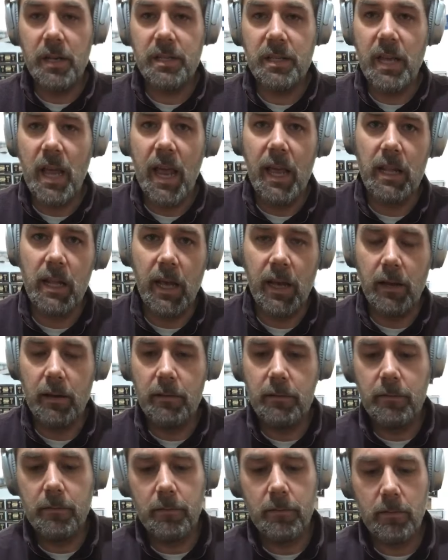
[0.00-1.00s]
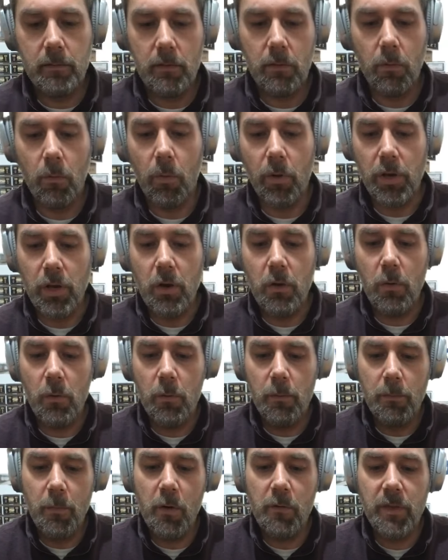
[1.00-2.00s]
On a Stanley, when
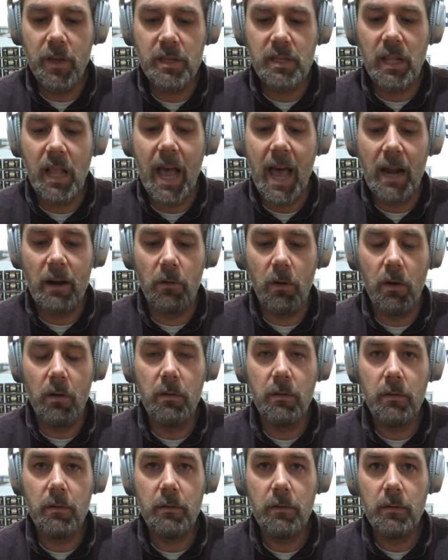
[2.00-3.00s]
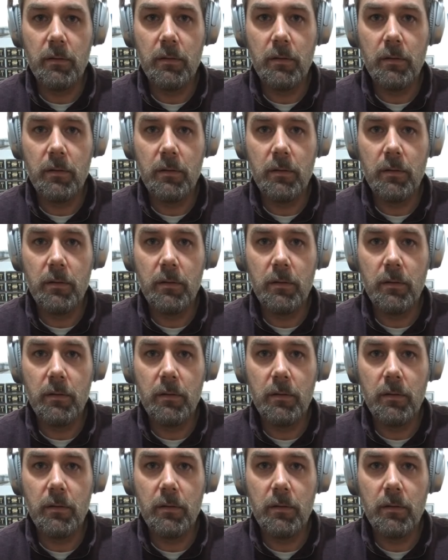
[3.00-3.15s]
you move this lateral